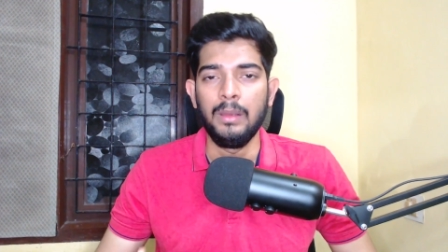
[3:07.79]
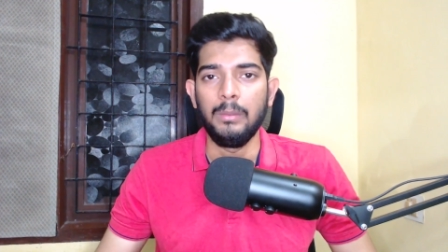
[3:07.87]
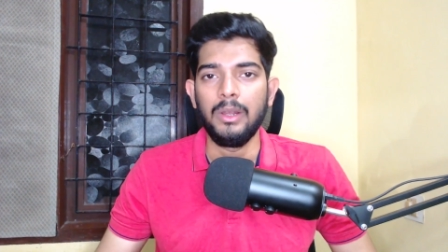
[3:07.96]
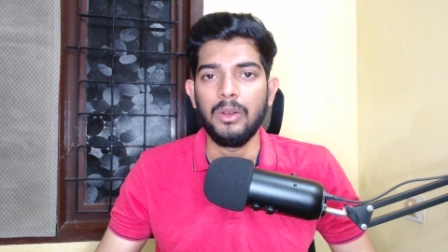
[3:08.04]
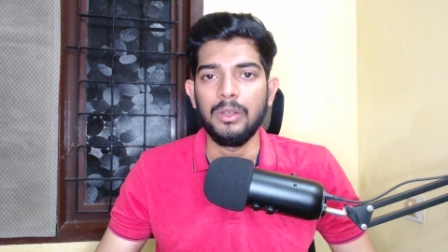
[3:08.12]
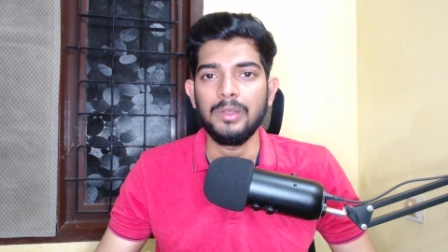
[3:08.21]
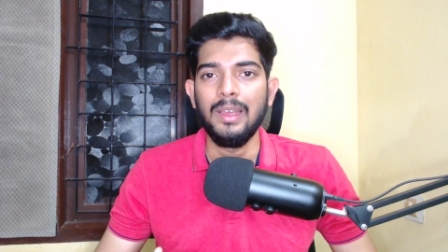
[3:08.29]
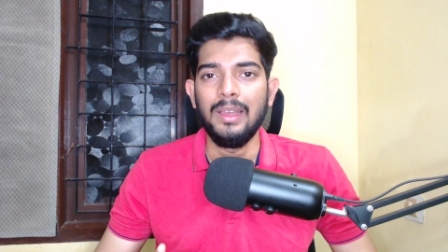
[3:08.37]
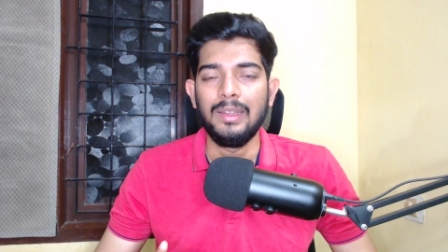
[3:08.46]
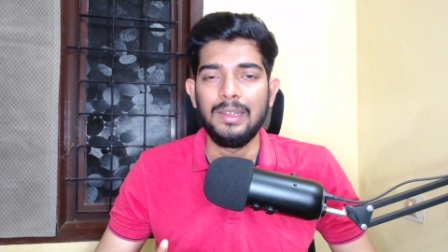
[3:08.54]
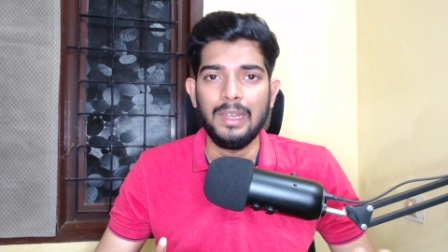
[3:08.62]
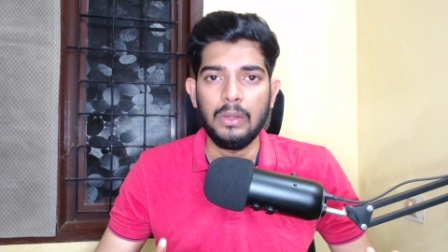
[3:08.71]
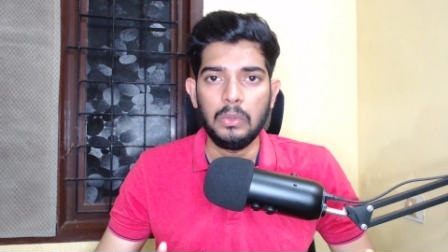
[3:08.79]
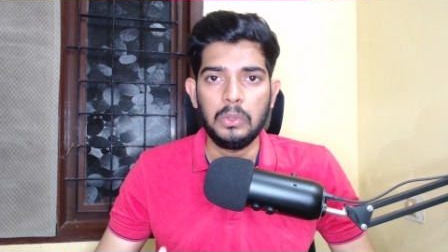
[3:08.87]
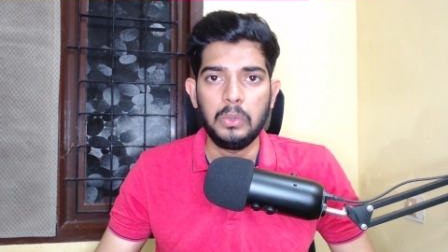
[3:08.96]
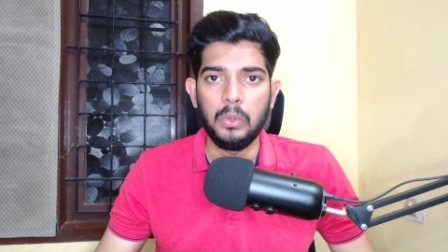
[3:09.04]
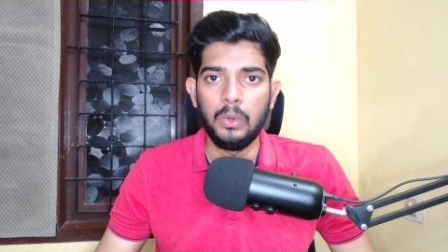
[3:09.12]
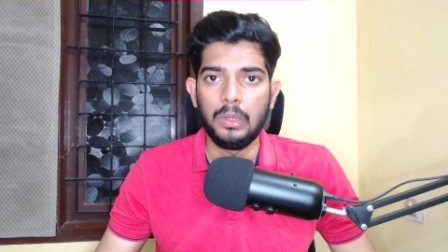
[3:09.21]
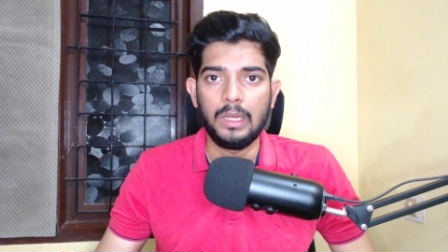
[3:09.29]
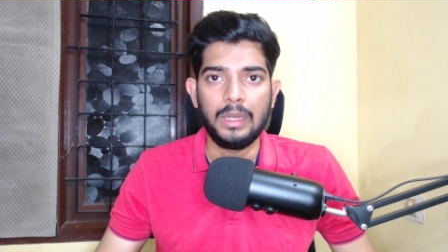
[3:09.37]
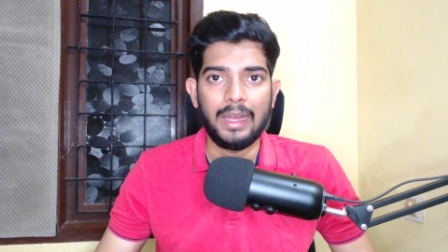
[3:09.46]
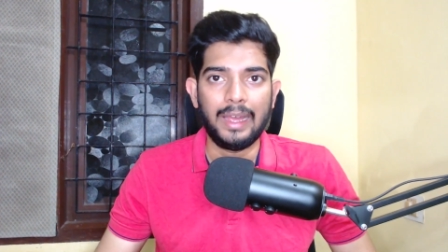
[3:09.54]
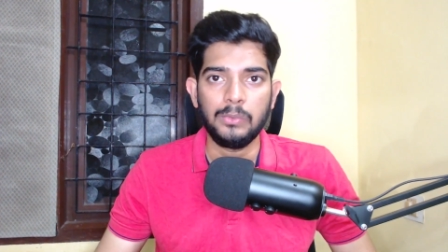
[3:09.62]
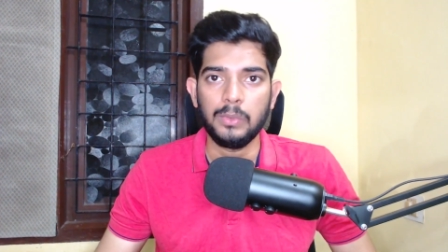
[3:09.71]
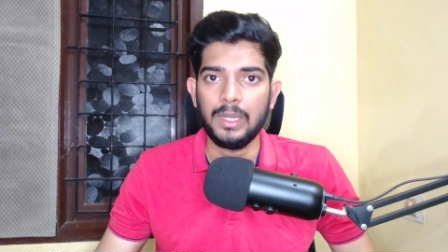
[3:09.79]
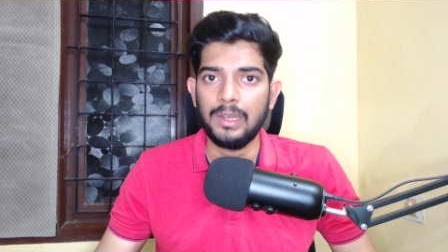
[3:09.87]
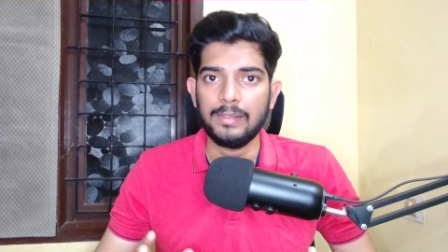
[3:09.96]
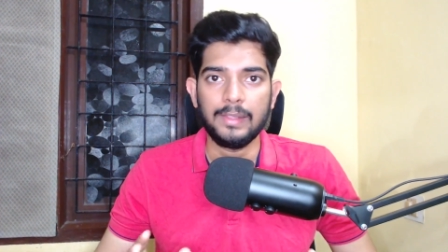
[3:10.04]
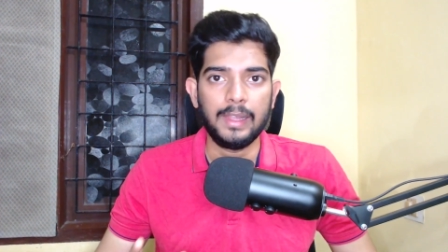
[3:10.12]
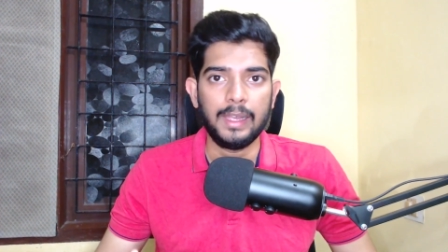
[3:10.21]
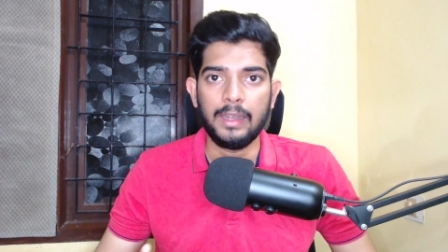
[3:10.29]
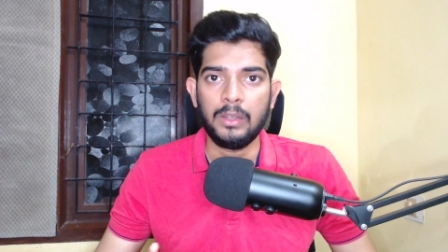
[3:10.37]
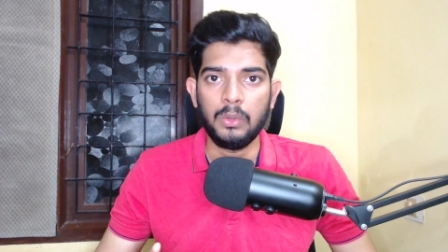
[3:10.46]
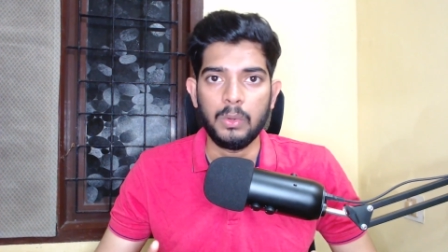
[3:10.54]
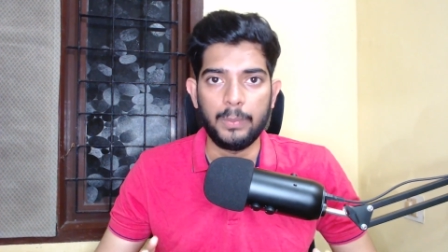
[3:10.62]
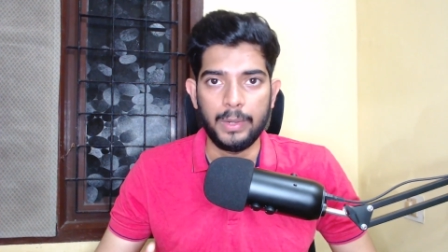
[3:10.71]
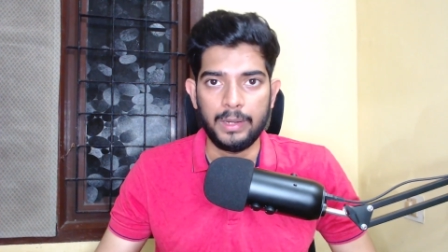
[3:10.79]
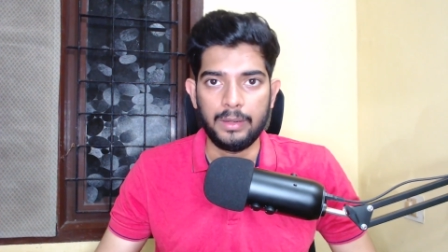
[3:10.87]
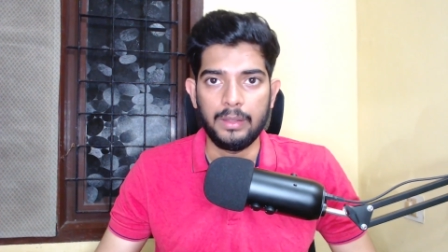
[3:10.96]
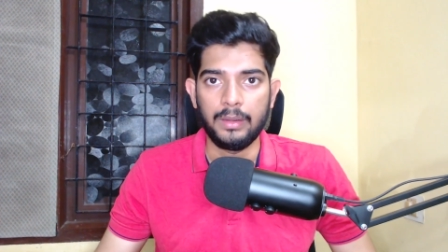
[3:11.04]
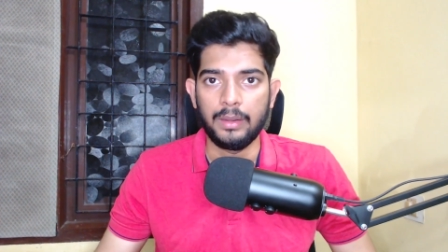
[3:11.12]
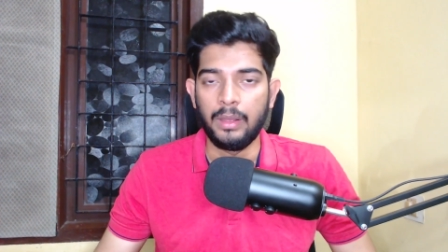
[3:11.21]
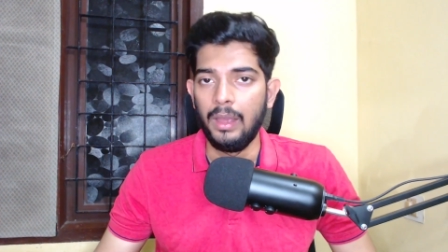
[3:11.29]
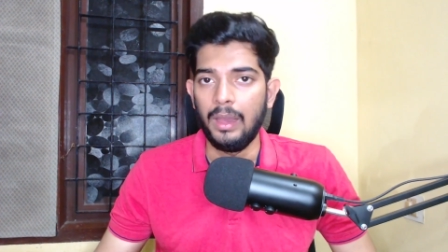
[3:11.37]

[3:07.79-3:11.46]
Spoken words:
because they look cool as well as they get your work done,